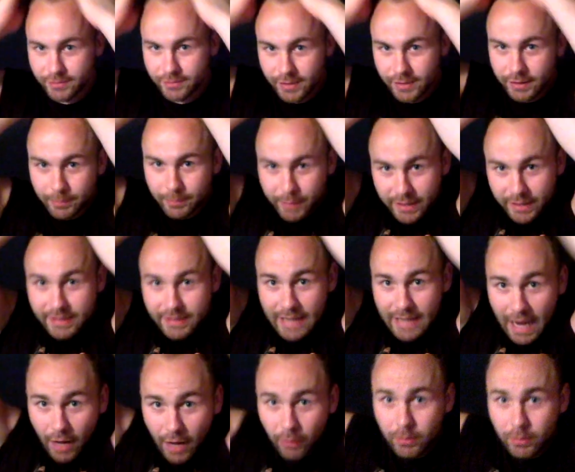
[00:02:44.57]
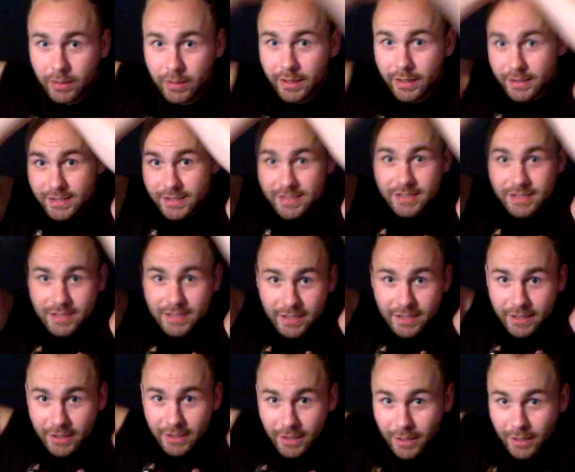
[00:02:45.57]
It was like a big cowlick
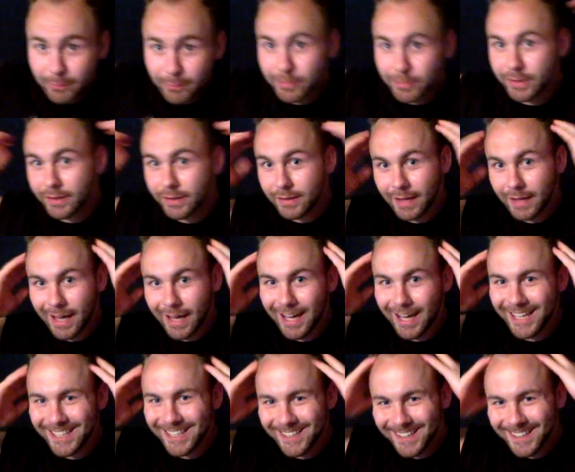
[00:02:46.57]
sticking up like that.